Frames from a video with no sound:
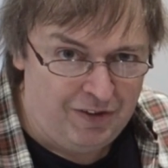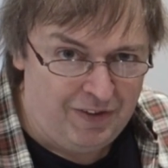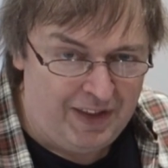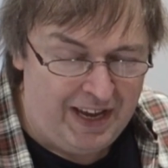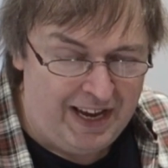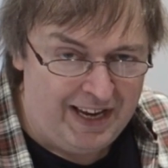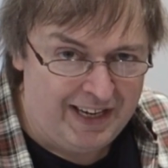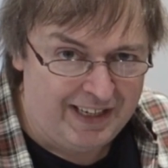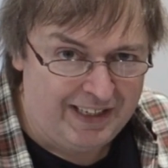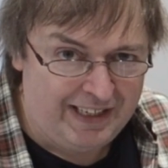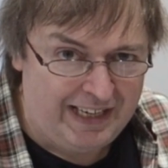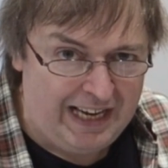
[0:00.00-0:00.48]
of
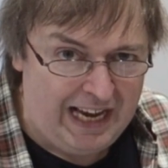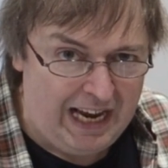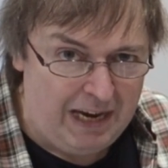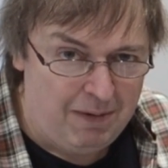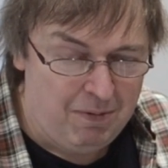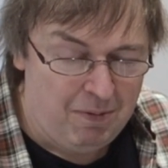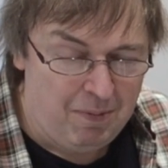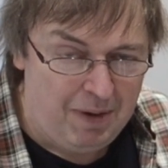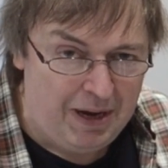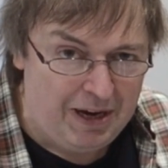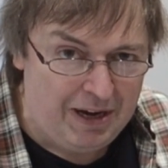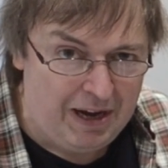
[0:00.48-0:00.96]
that
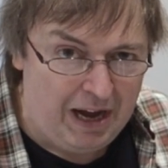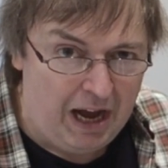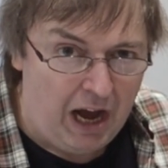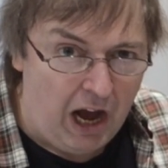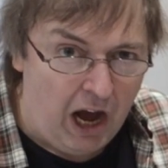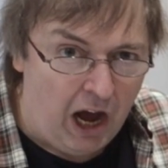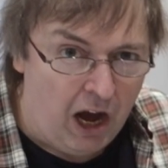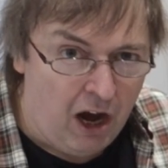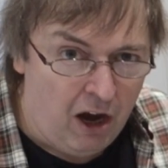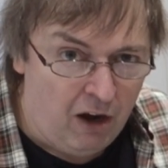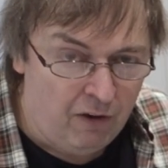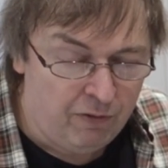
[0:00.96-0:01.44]
came about
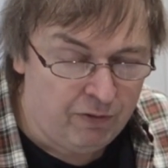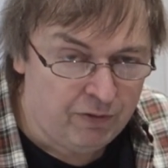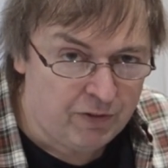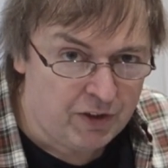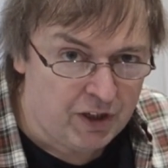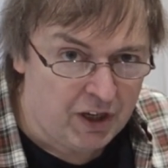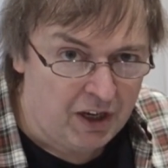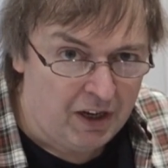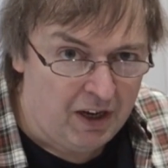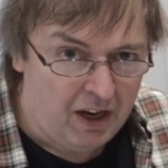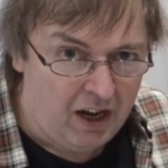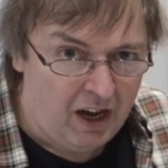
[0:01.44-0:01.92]

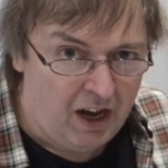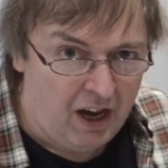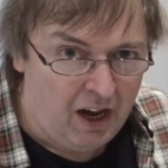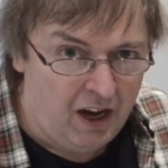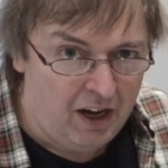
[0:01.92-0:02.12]
after